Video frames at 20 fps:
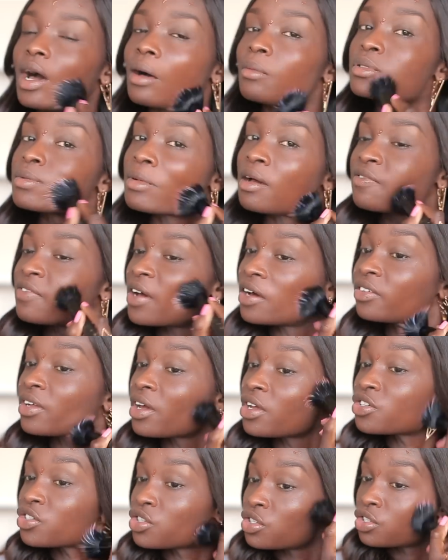it helps my
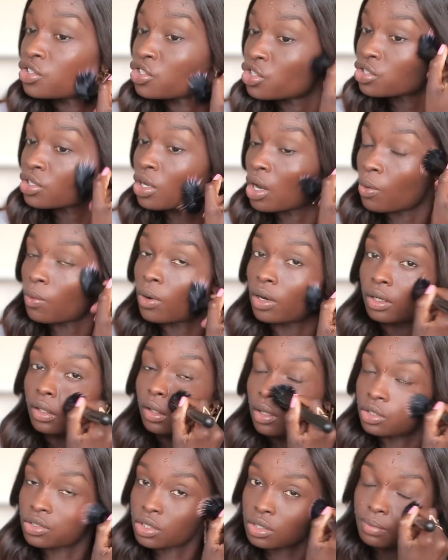foundation to just go on
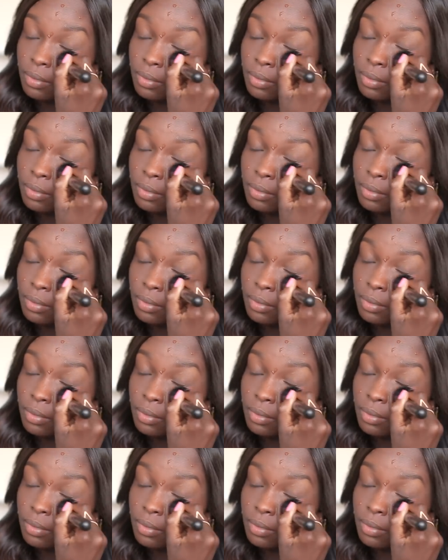a lot